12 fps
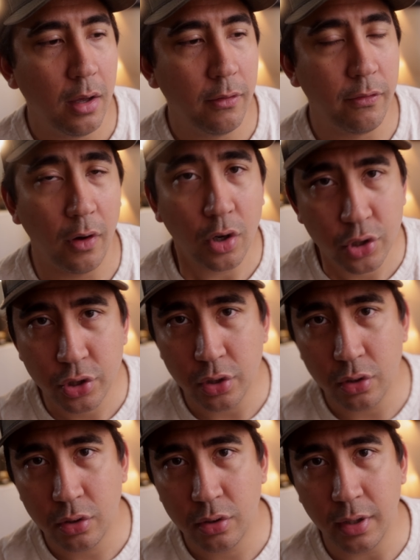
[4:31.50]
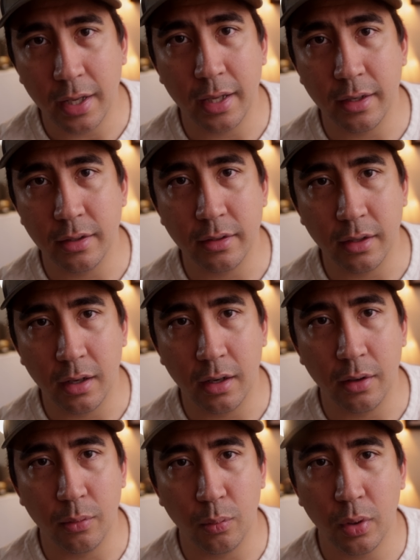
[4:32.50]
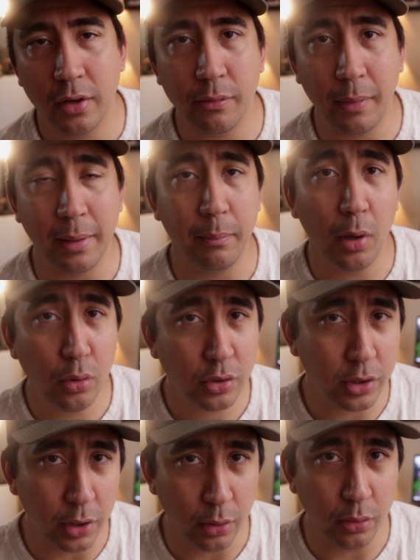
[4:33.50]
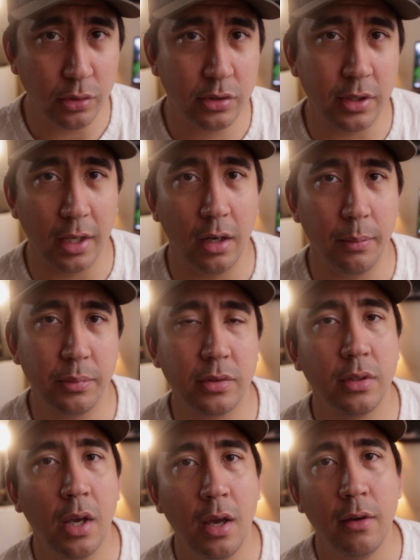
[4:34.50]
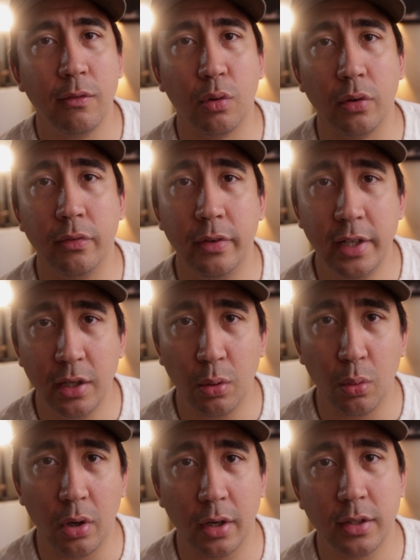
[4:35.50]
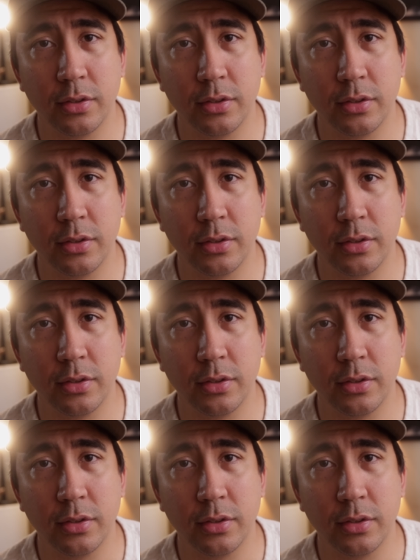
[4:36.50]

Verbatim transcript: functional and one of my most used setups for video work.